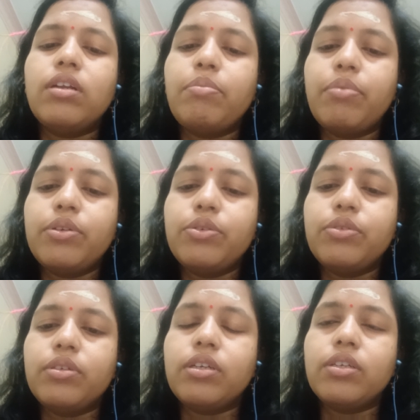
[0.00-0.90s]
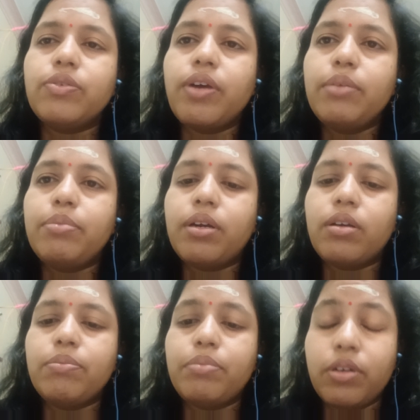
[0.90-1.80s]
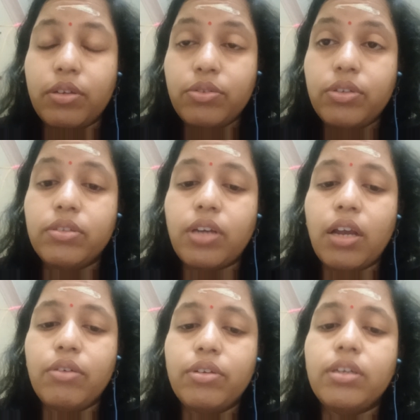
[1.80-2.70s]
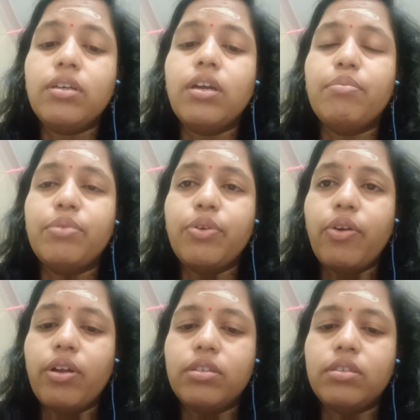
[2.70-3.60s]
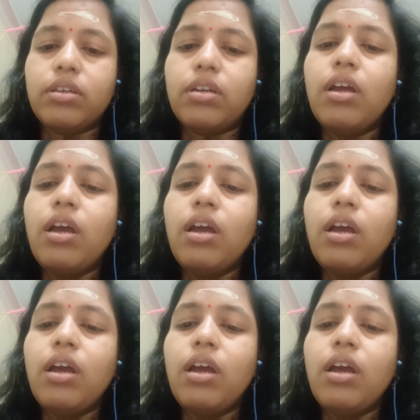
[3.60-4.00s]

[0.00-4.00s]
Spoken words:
refers to the sexually produced zygotic embryo culture.